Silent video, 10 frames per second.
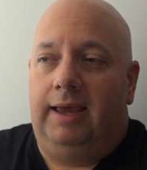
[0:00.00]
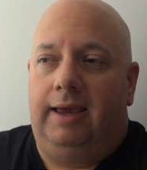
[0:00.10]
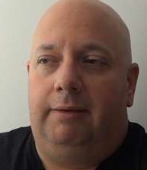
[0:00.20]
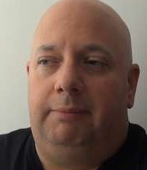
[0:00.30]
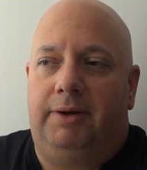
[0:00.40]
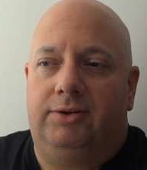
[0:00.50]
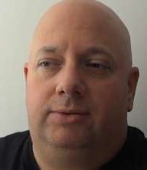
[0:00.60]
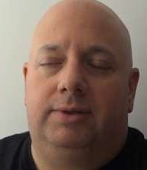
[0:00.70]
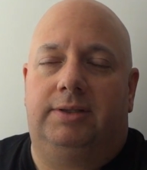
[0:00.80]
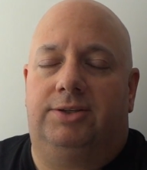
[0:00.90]
And by
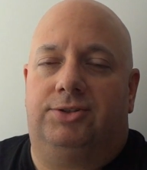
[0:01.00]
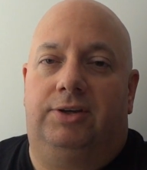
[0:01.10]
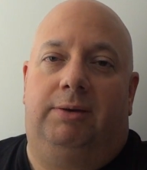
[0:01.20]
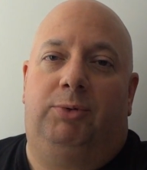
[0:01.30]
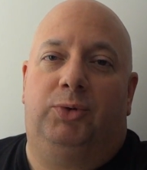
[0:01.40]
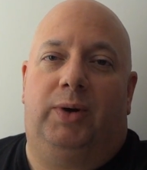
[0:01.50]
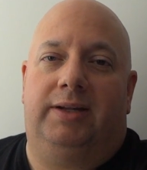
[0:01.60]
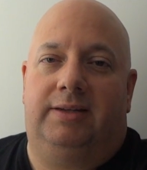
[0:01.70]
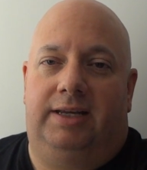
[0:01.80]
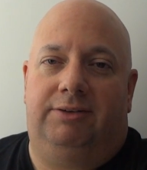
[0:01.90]
doing this, you're able to
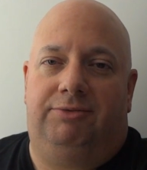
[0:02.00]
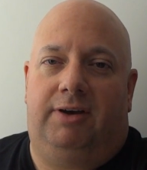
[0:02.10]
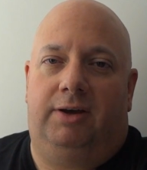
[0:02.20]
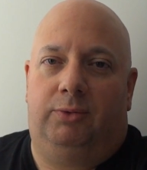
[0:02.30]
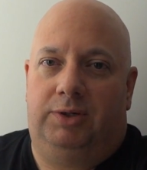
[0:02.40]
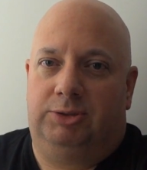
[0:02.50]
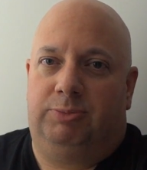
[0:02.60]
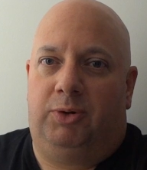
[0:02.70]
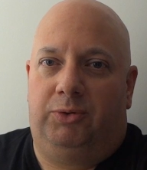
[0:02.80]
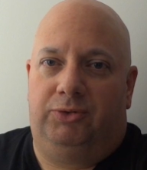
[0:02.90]
identify
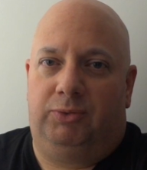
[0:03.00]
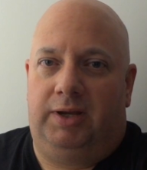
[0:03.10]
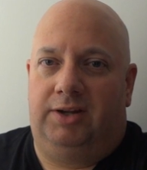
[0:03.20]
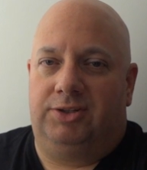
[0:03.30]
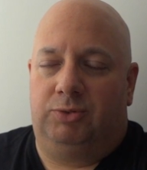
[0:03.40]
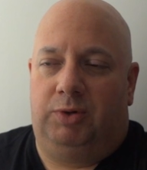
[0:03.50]
which pole is which.